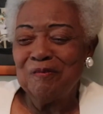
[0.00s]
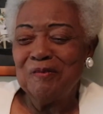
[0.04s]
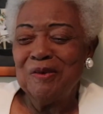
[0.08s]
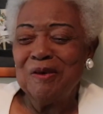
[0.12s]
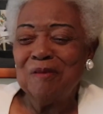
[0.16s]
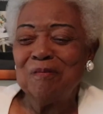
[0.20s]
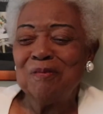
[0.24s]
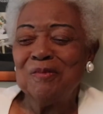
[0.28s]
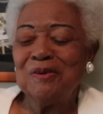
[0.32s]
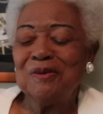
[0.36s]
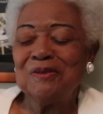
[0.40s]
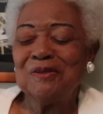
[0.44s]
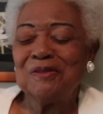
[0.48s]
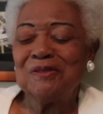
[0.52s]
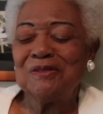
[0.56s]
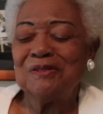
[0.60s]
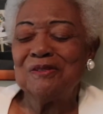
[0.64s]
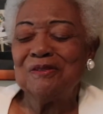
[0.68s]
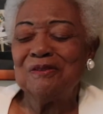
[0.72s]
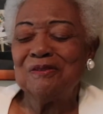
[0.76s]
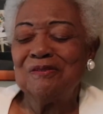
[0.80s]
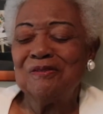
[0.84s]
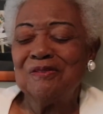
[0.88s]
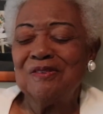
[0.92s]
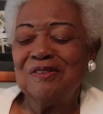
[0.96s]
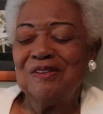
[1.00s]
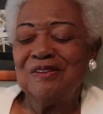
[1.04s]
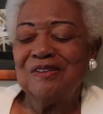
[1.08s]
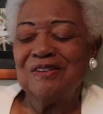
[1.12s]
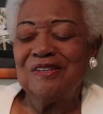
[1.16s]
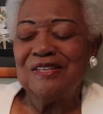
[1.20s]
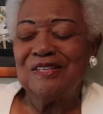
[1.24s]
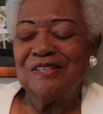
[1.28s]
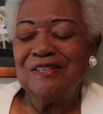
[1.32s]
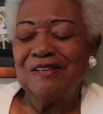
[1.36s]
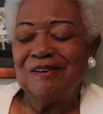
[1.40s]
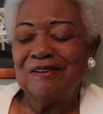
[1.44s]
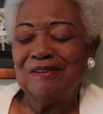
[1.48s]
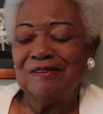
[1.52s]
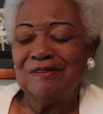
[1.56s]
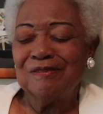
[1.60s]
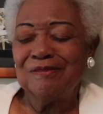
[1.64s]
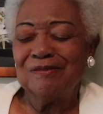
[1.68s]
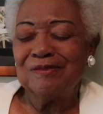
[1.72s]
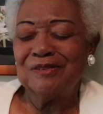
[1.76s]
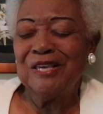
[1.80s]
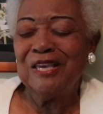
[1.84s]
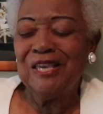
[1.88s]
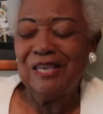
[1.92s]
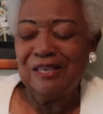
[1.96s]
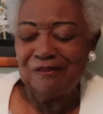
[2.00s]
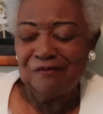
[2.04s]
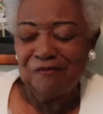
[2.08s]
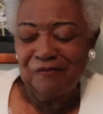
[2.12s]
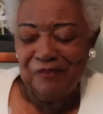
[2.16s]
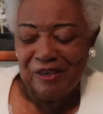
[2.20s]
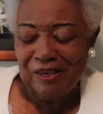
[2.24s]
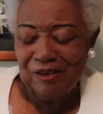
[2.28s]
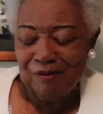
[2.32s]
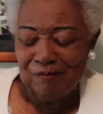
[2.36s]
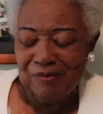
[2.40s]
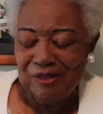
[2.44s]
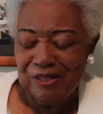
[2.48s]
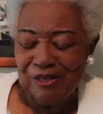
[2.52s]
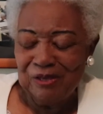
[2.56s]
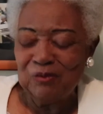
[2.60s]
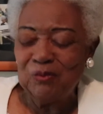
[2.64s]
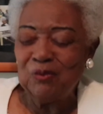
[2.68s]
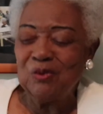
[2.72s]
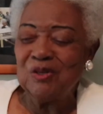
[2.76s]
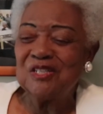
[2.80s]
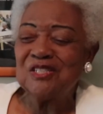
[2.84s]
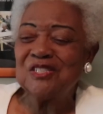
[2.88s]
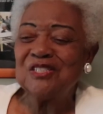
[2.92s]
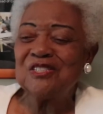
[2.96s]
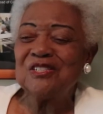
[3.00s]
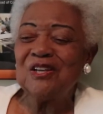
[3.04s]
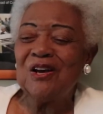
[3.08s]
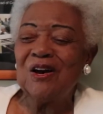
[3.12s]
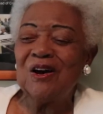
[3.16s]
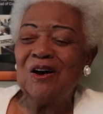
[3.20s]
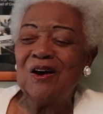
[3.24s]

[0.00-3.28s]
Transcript: members of the King family, which